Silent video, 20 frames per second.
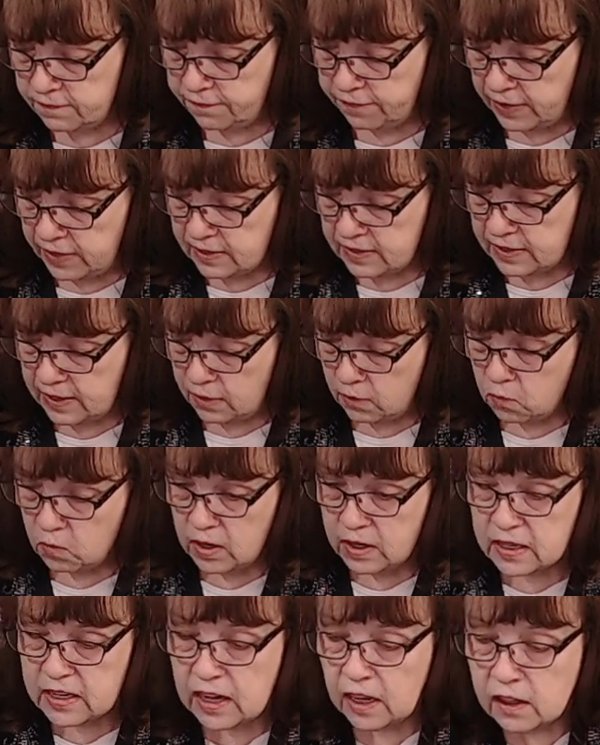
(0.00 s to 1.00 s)
find out
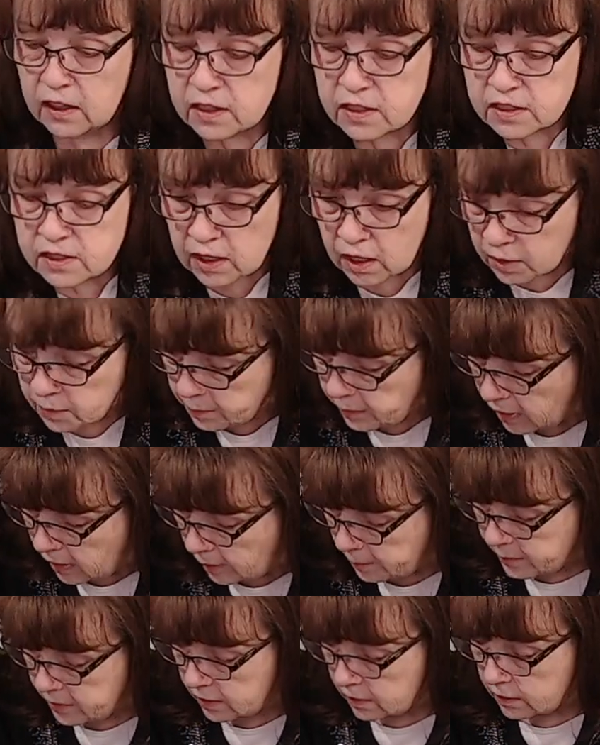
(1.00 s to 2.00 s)
what colors are
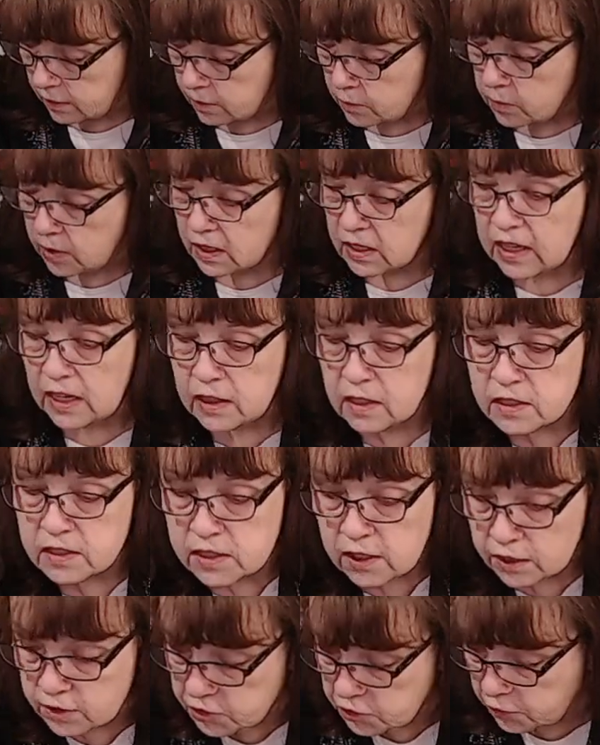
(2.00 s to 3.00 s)
popular, what colors
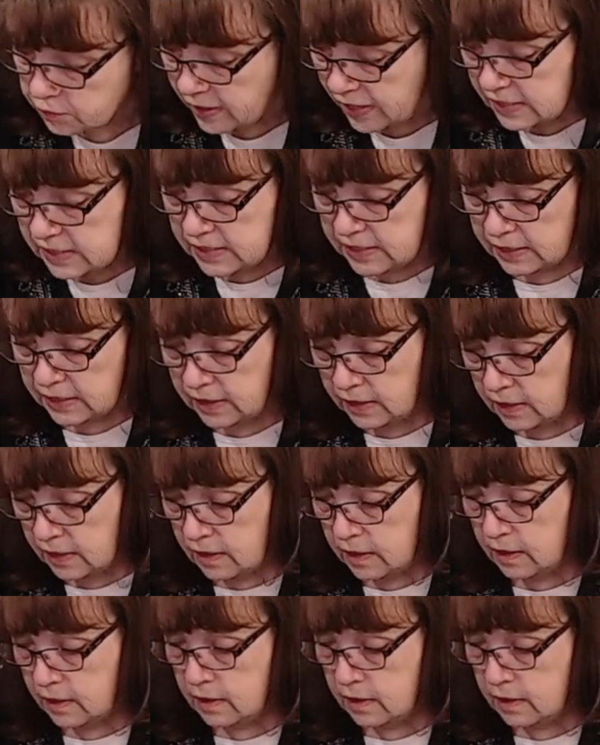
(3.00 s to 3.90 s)
are trending,